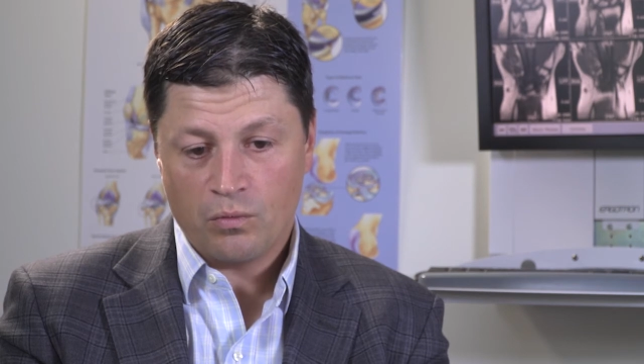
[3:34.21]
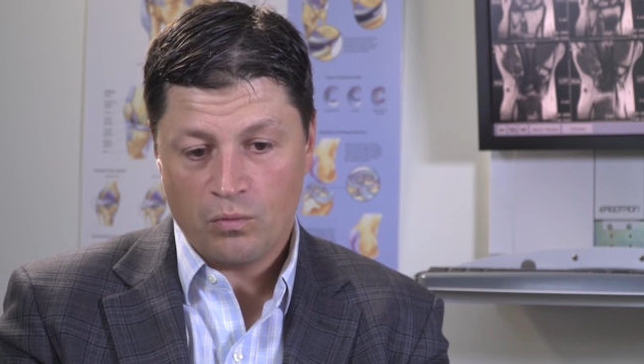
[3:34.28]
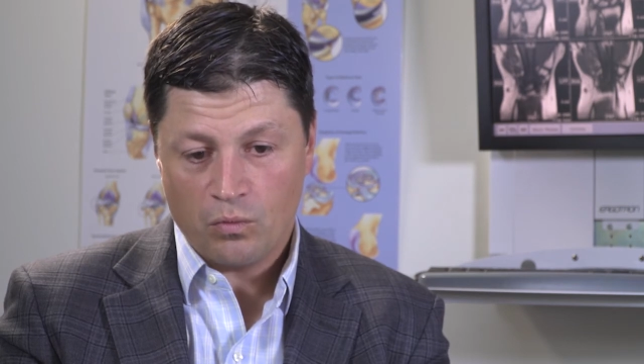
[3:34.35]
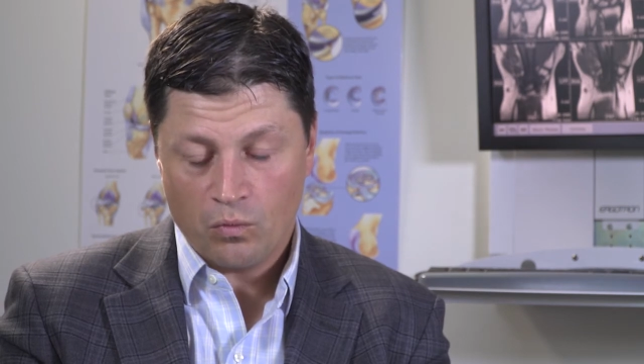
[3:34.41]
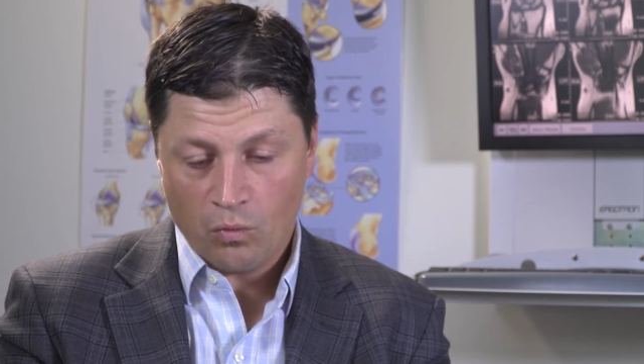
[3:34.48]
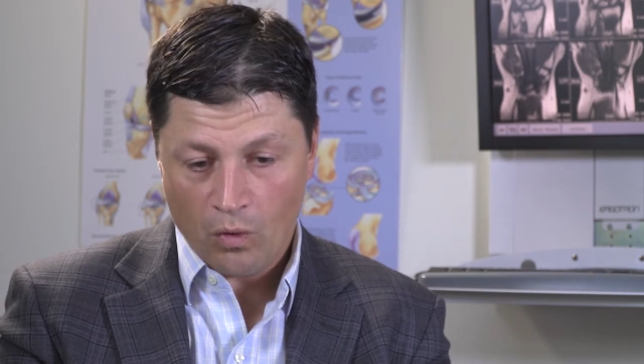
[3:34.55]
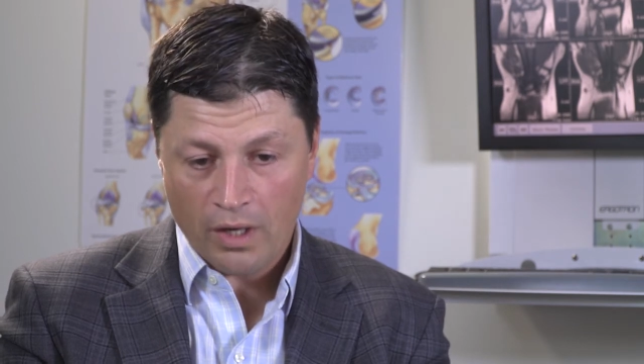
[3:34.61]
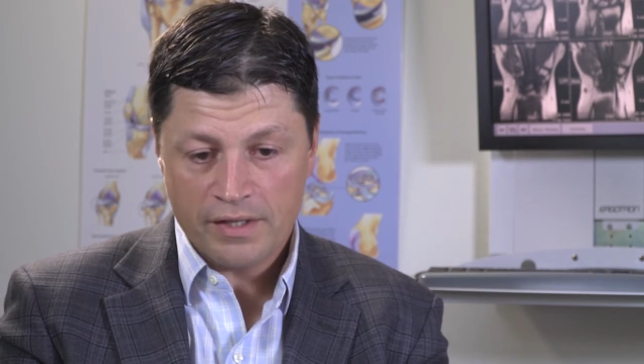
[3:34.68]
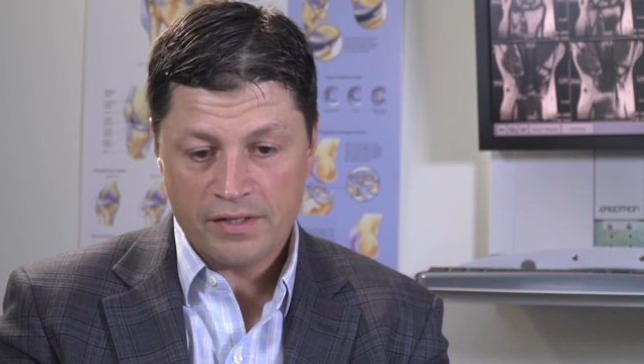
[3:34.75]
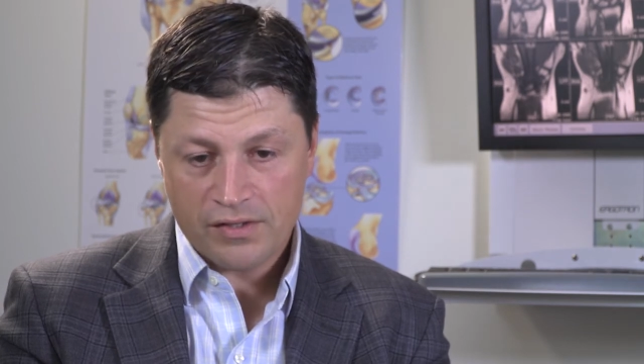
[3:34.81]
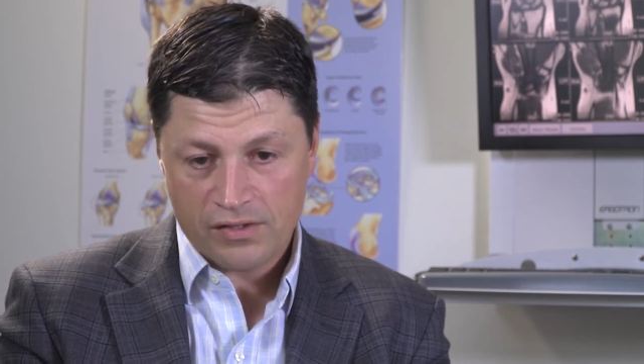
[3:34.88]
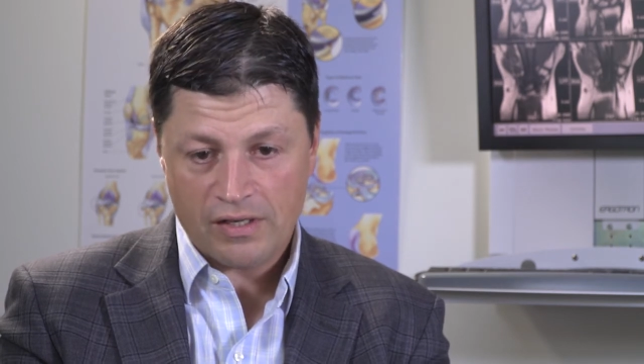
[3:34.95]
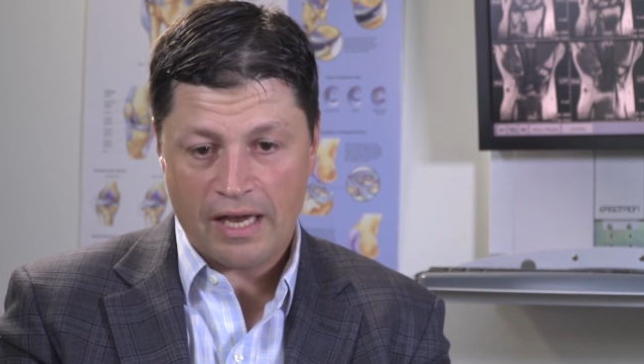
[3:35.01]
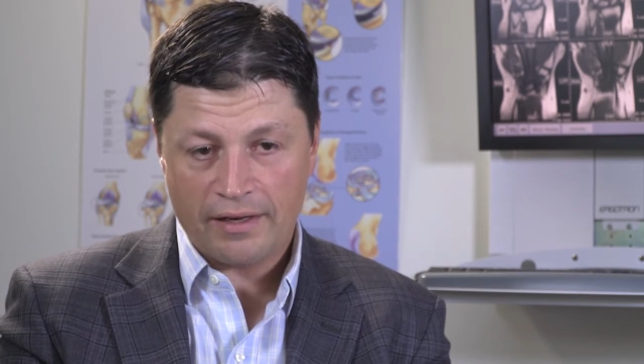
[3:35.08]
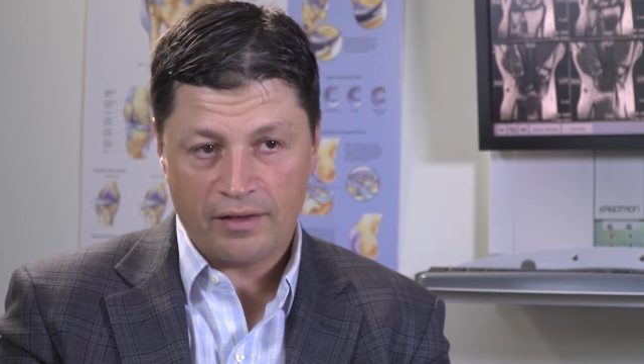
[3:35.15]
one
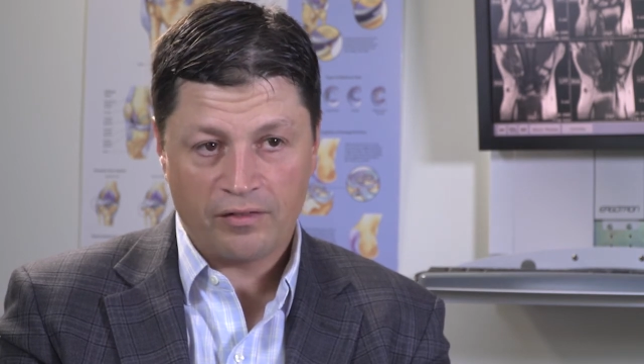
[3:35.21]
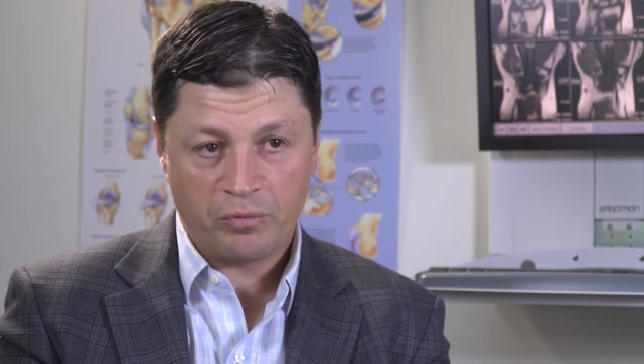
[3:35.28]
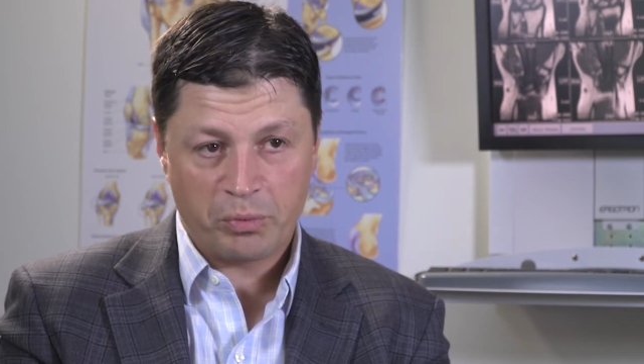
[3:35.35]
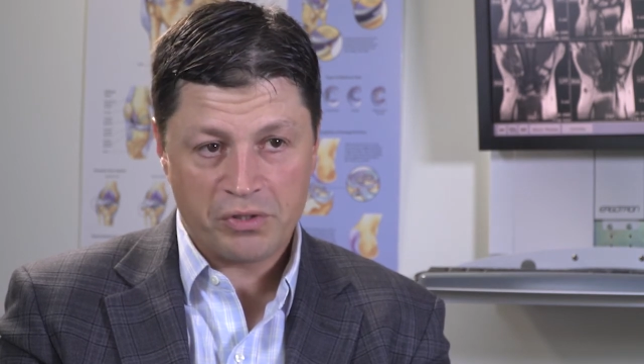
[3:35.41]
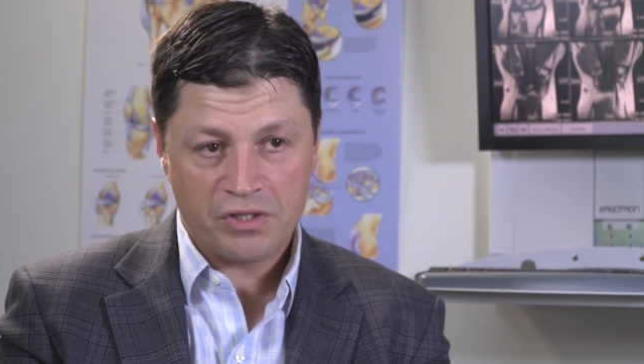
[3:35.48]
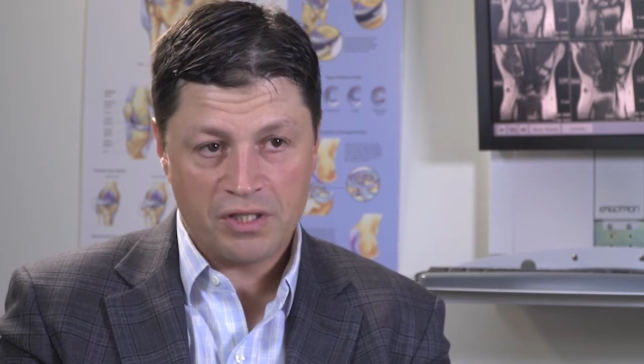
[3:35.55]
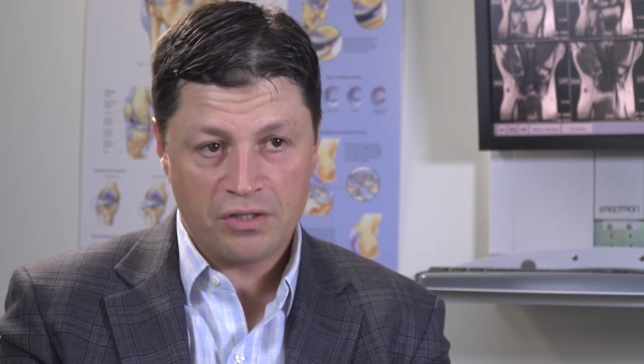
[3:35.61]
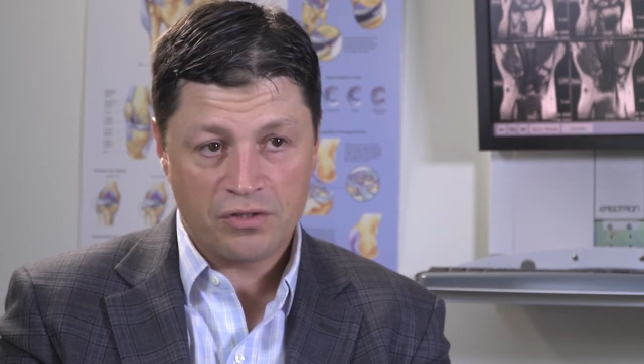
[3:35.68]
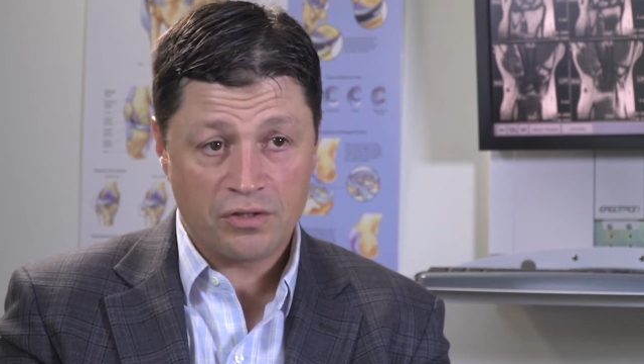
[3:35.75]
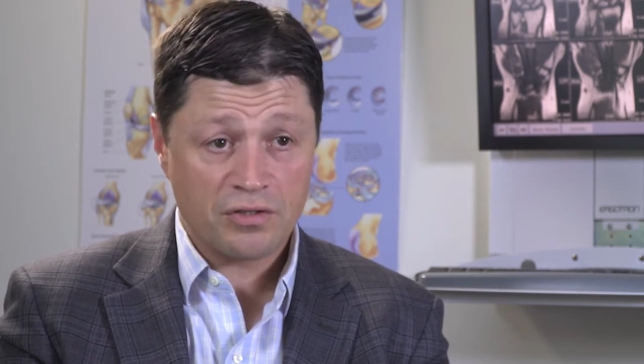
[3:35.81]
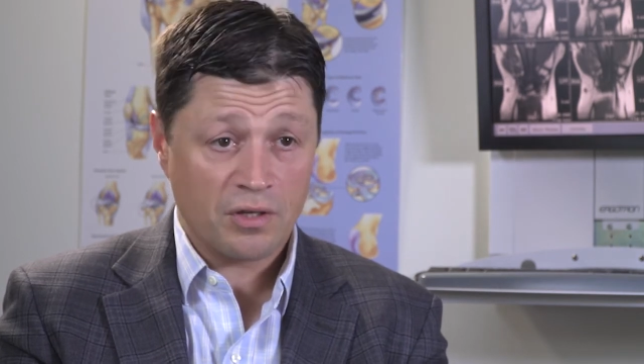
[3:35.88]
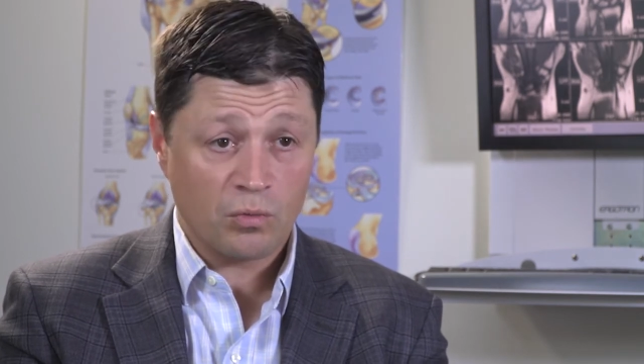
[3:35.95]
set of procedures,